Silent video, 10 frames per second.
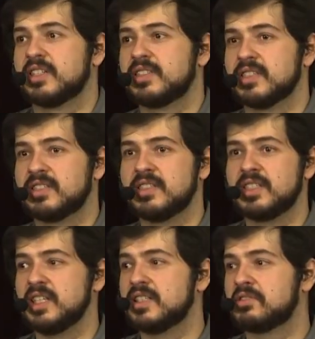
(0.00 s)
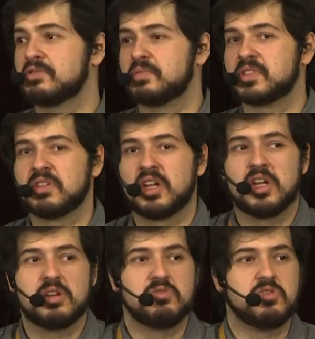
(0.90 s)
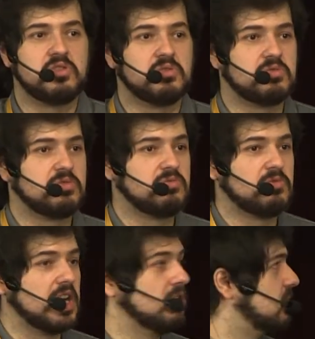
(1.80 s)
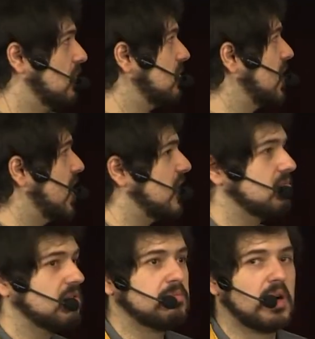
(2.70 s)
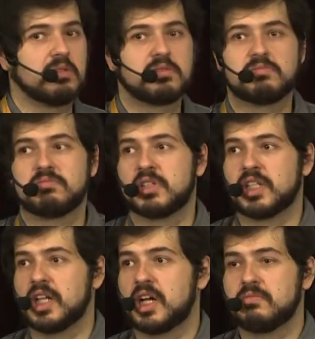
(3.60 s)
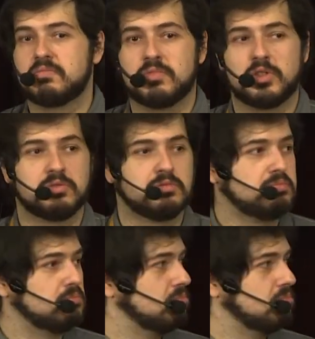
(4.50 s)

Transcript: consistency in the groups. Where you don't care about the data, you